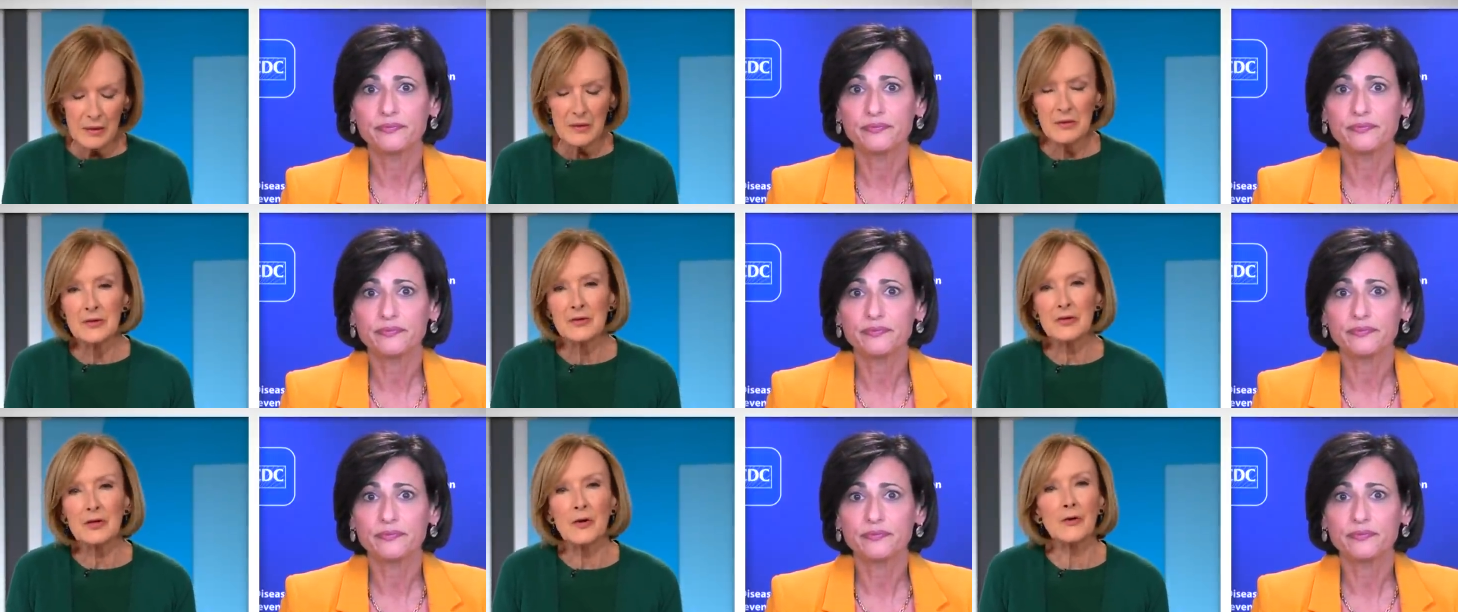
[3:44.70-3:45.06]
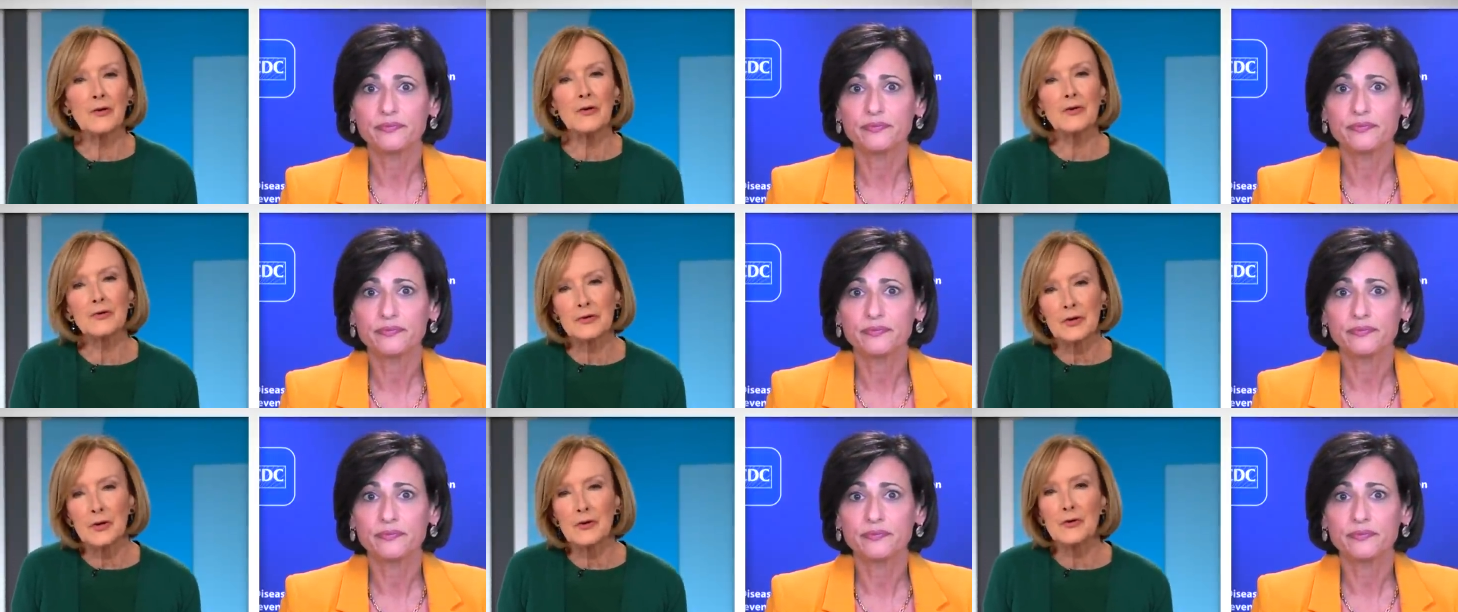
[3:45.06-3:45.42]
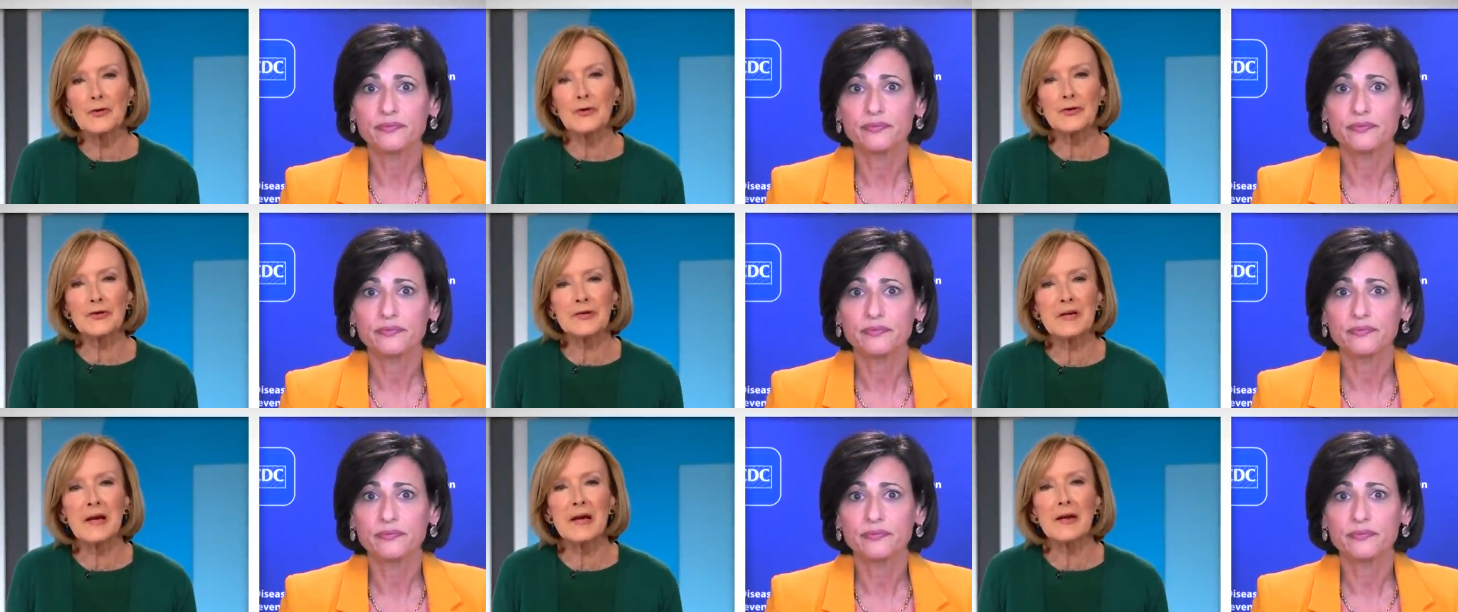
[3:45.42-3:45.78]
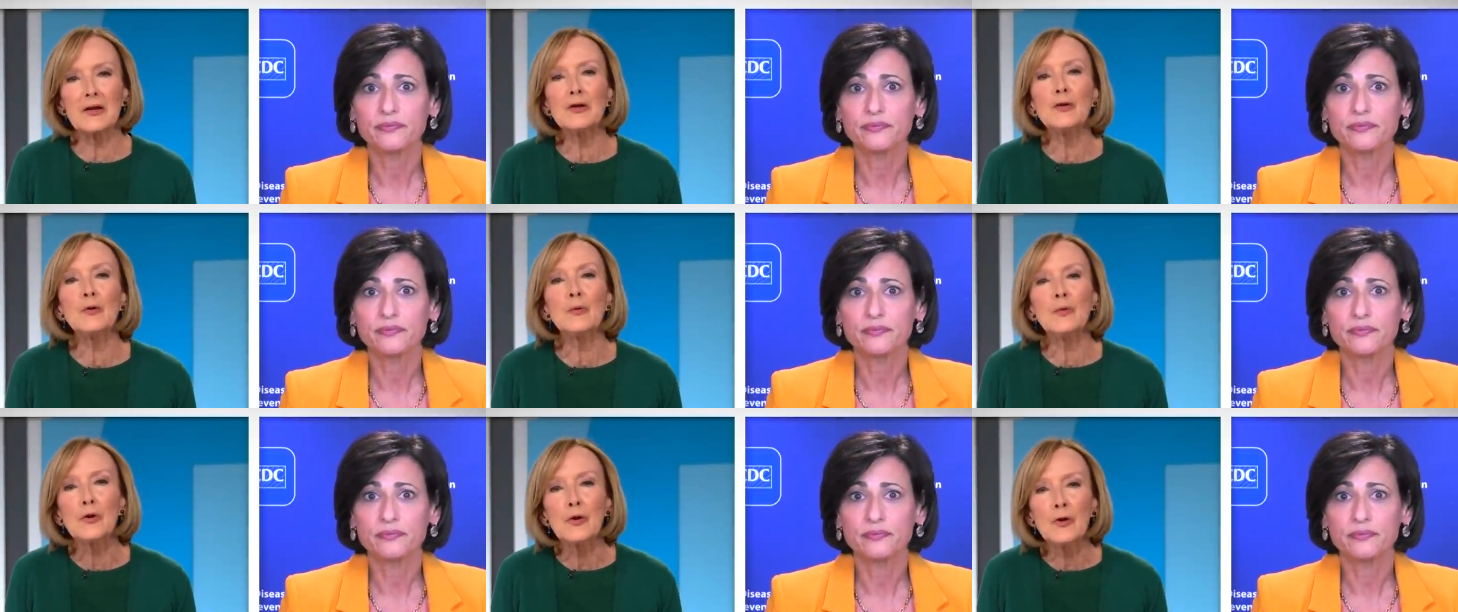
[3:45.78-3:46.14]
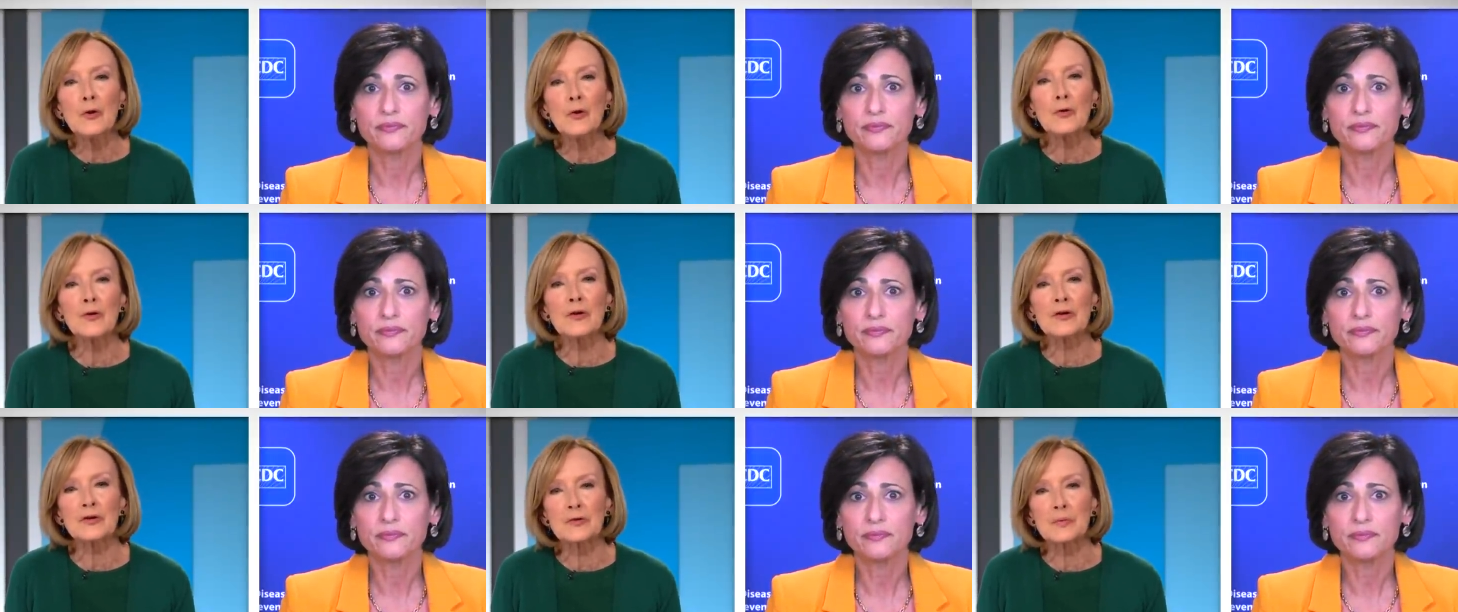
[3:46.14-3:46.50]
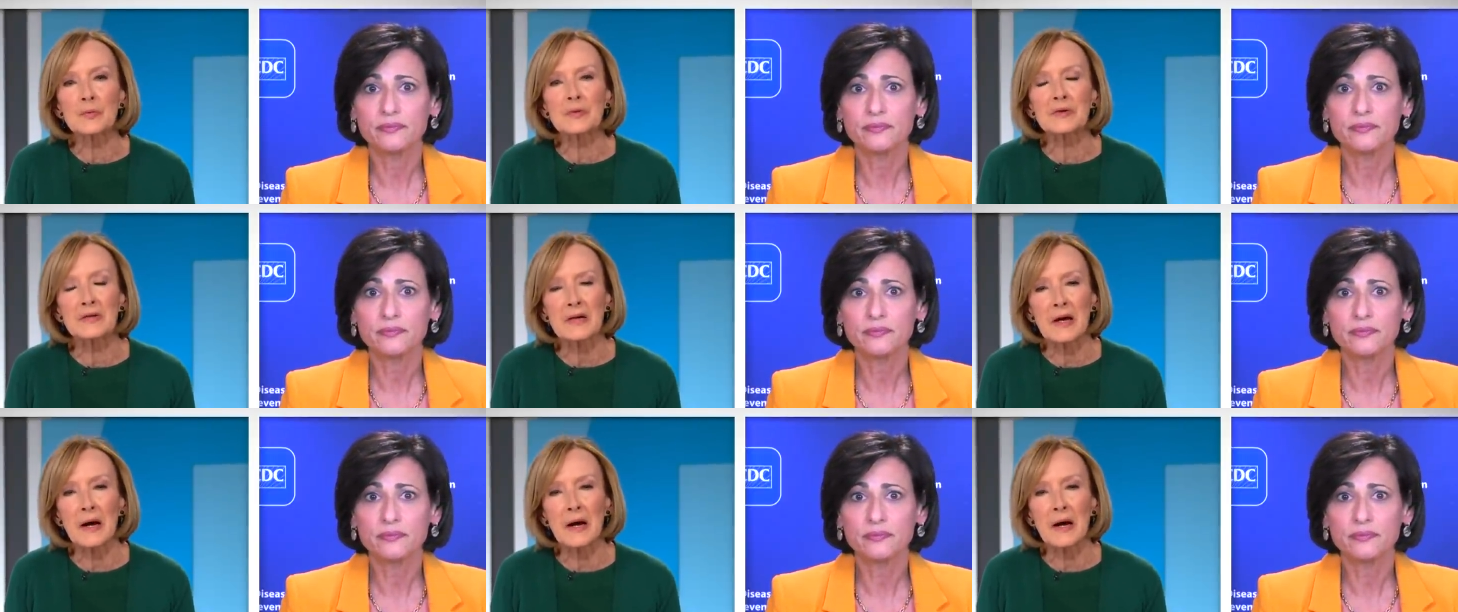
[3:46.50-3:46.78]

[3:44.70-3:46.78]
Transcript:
Speaker 1: so, so you're saying you knew this was